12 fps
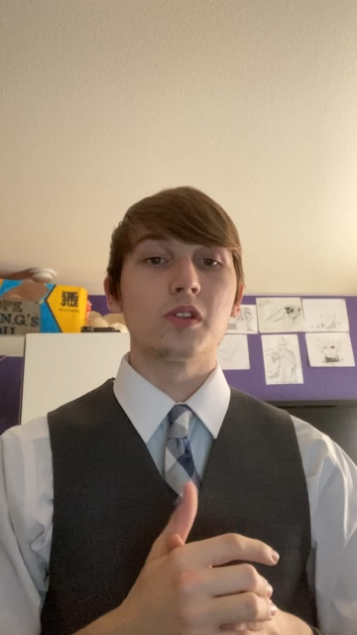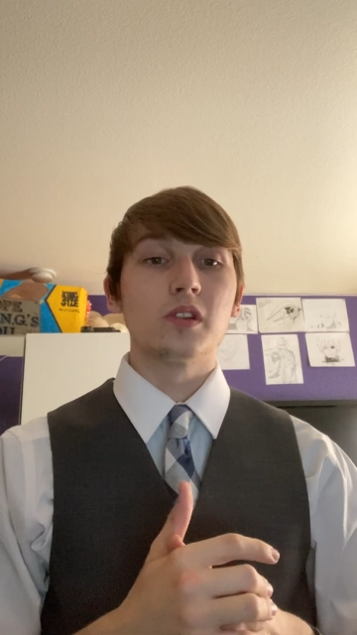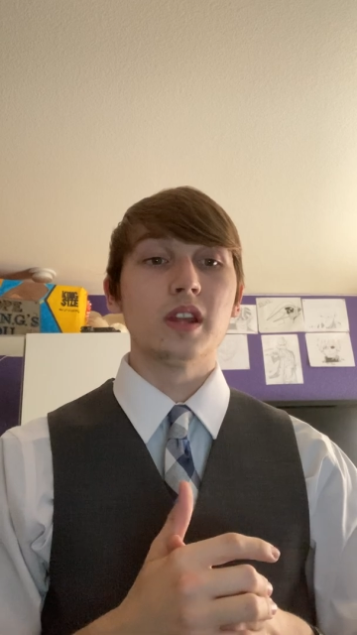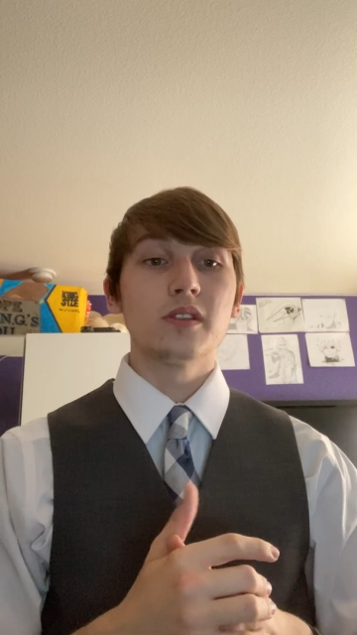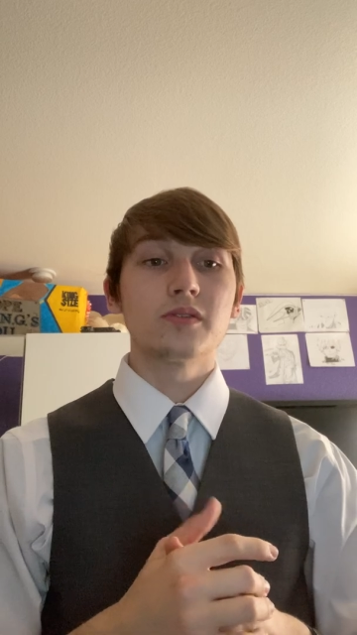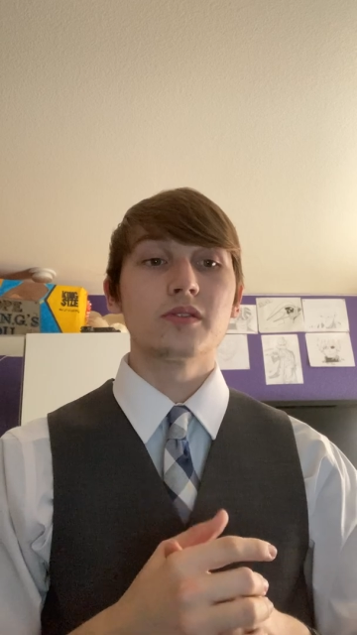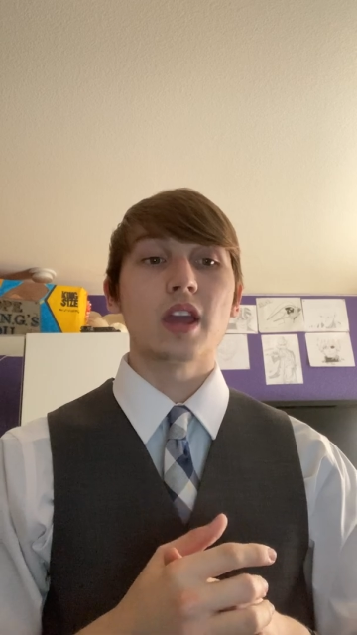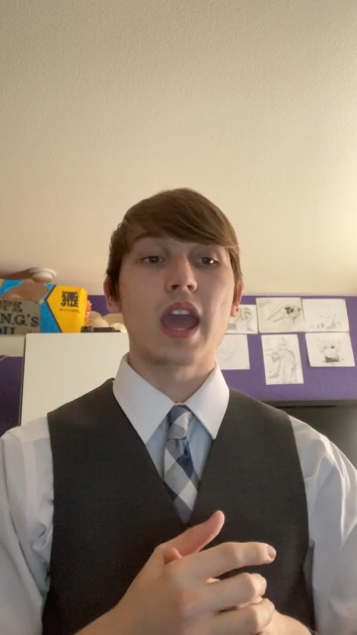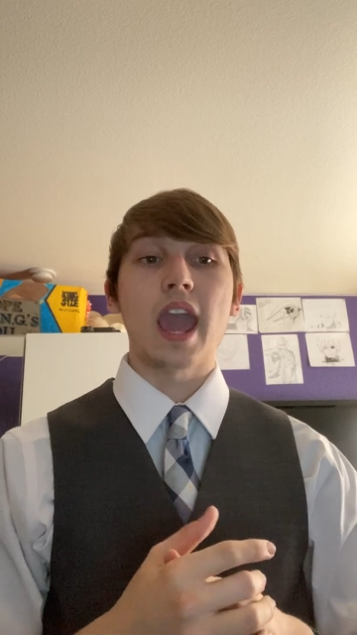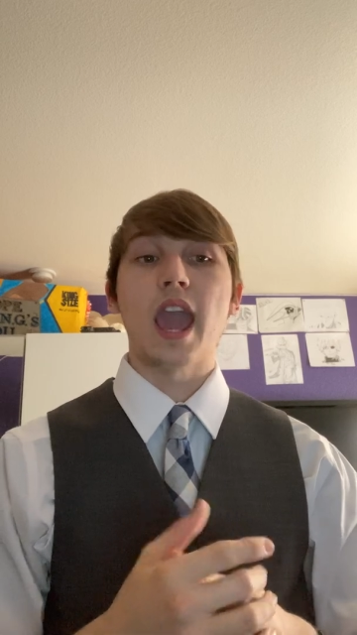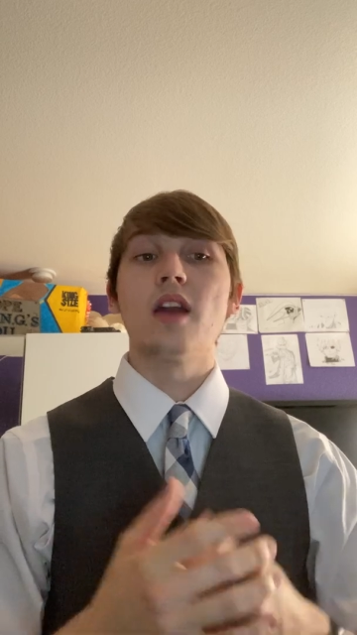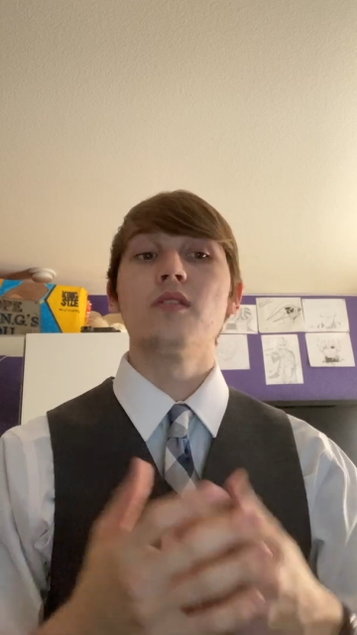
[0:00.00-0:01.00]
lift
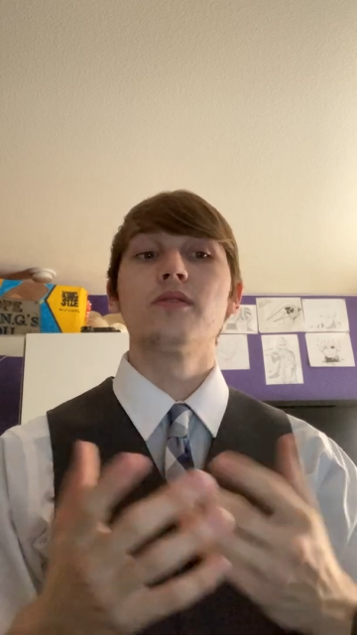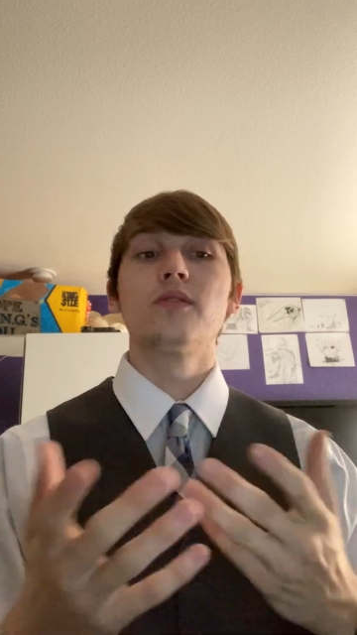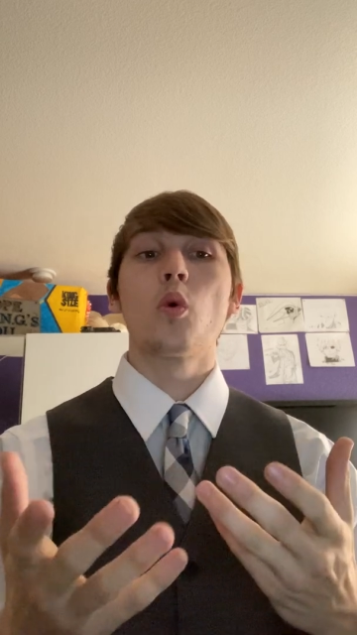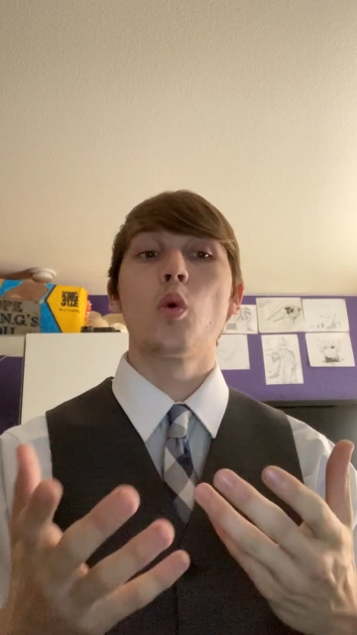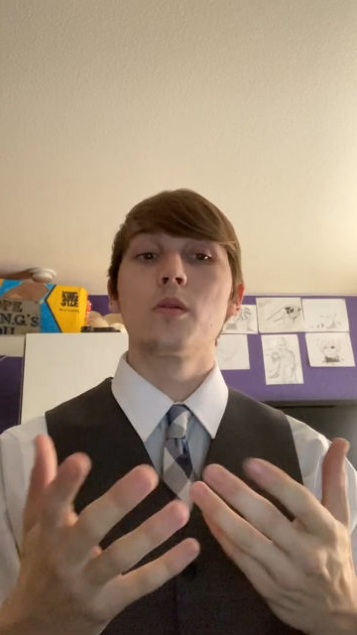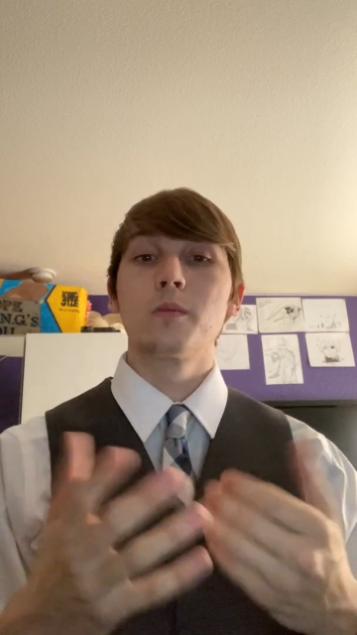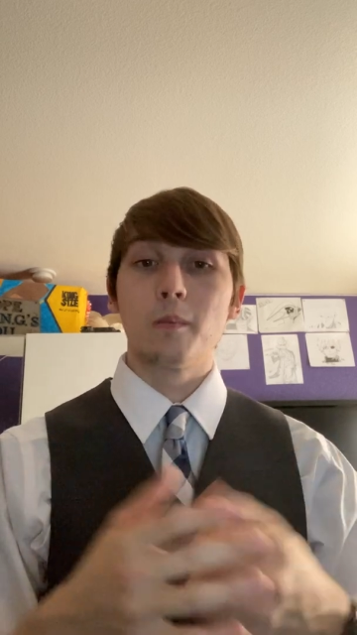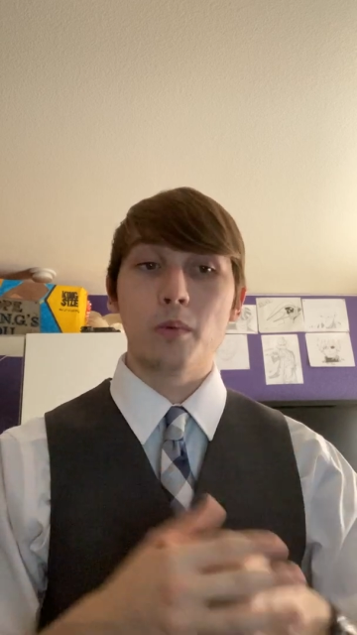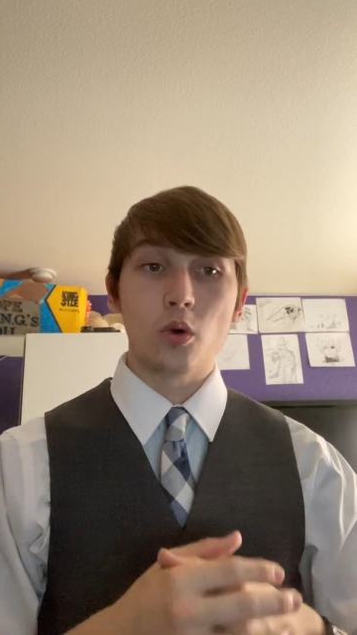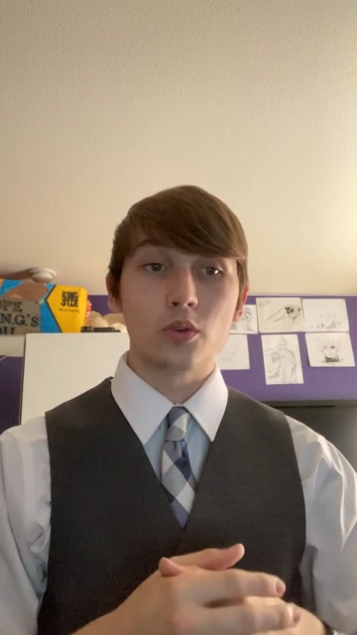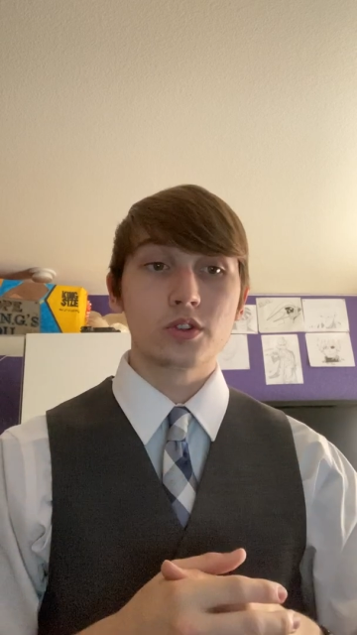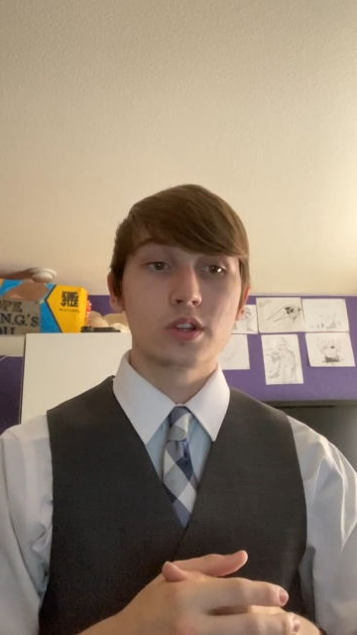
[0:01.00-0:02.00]
and forward
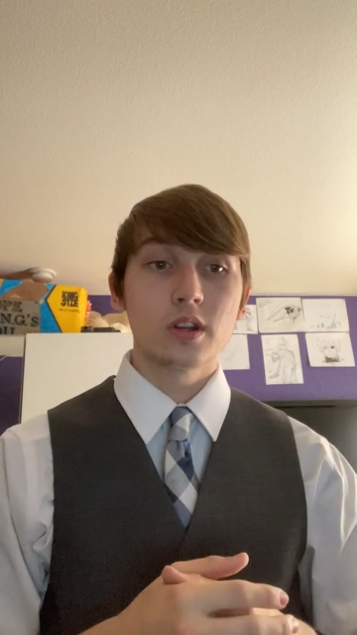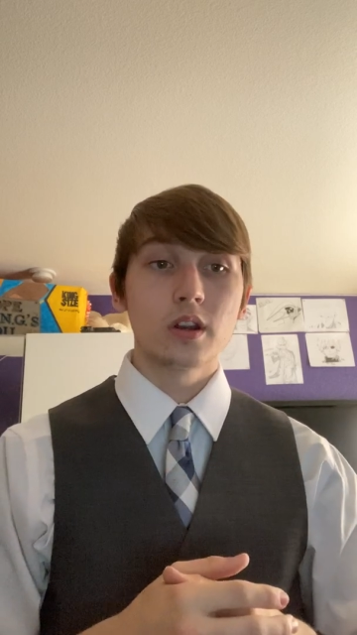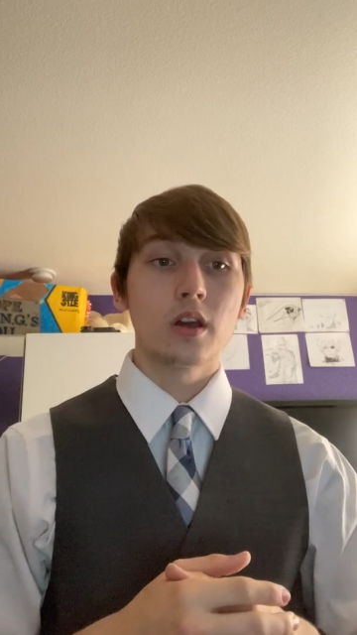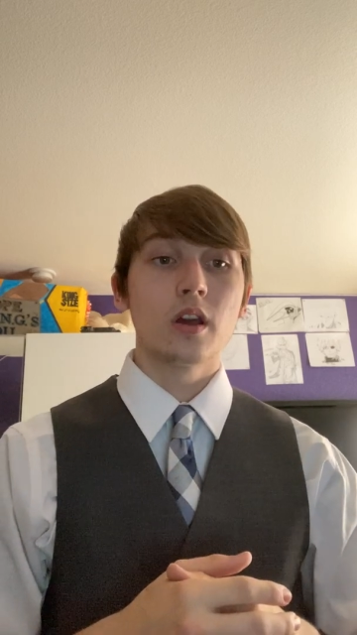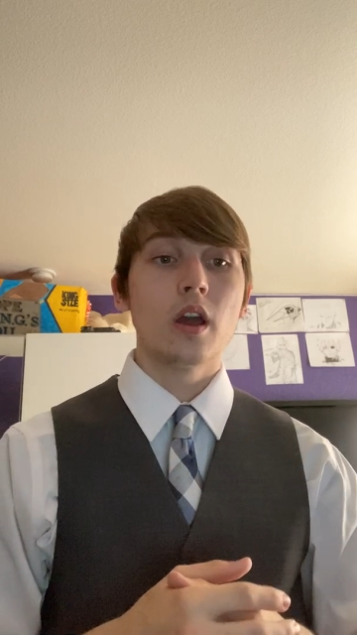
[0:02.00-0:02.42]
propulsion,